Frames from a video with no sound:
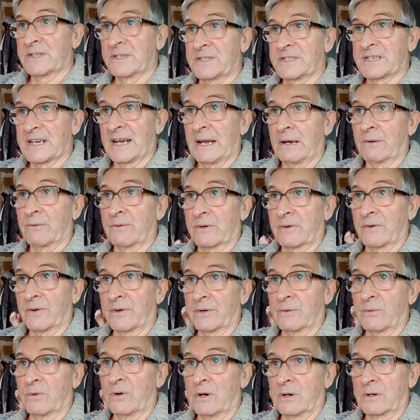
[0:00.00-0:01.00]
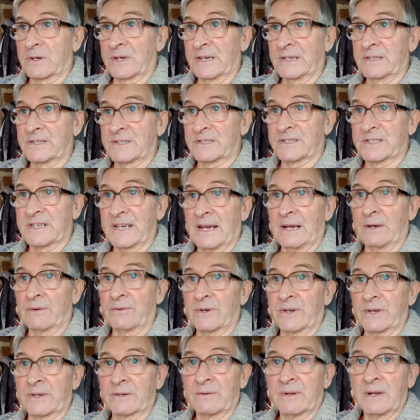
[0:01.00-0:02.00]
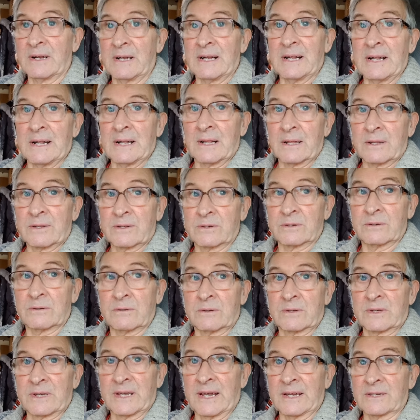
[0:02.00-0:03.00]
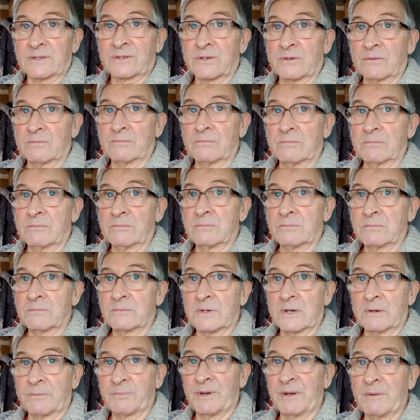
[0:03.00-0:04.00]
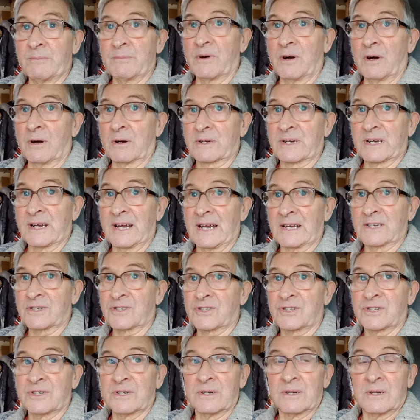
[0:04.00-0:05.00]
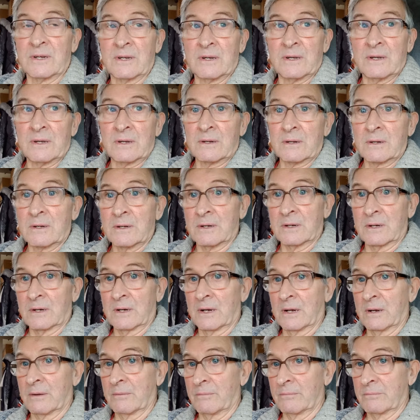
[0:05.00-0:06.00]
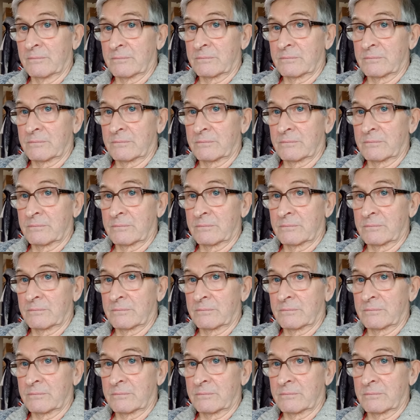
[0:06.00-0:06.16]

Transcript: town. I've got to walk into town and get a bit more cash. I